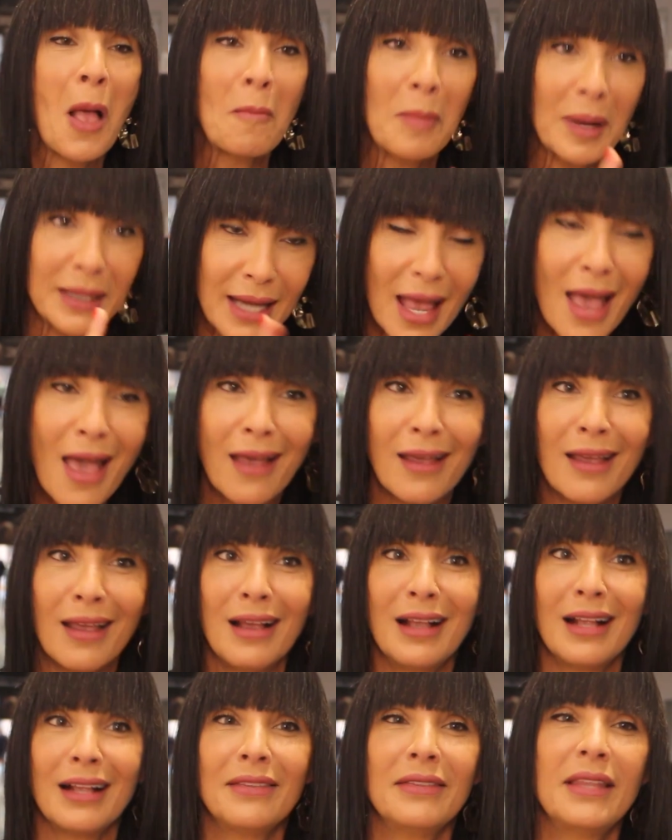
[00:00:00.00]
but hey,
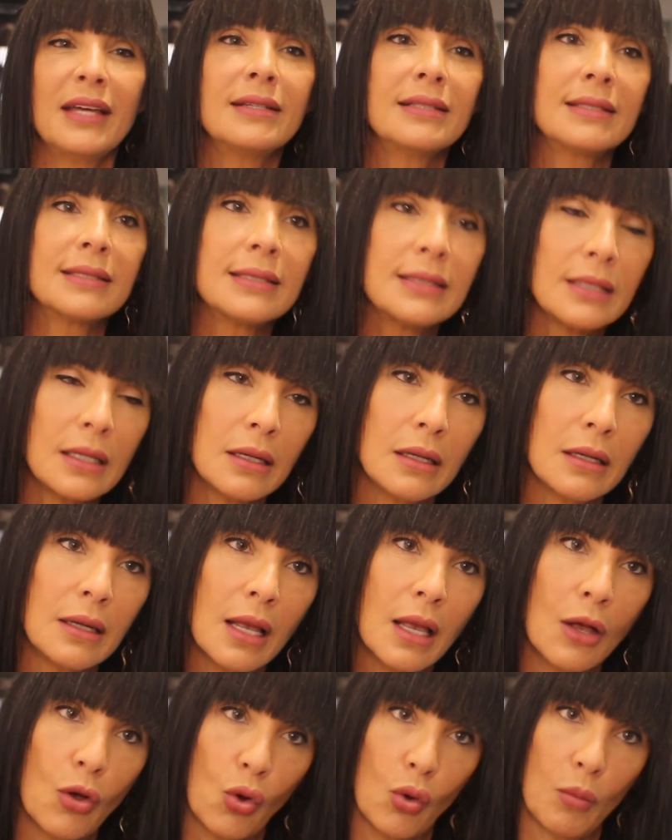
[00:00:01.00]
there is still
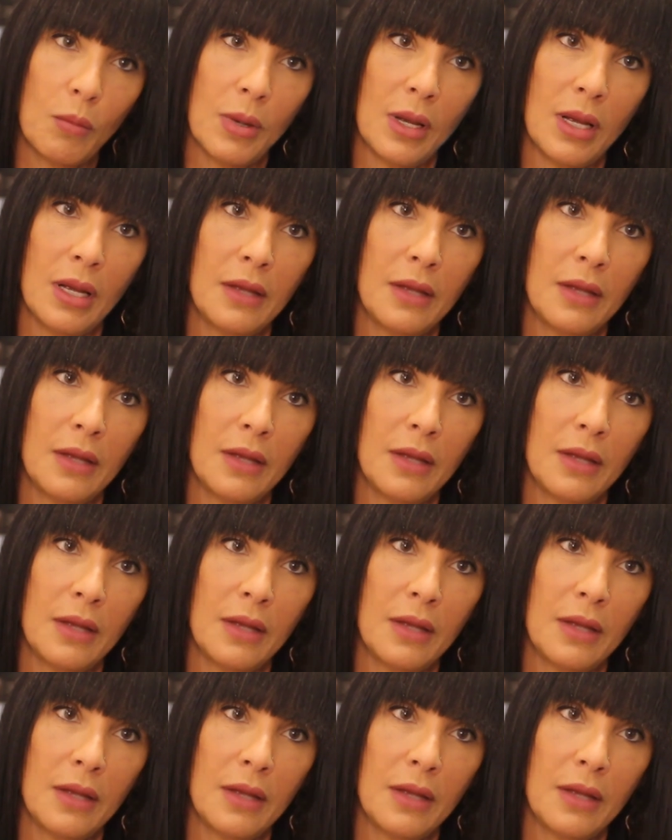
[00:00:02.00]
a hope.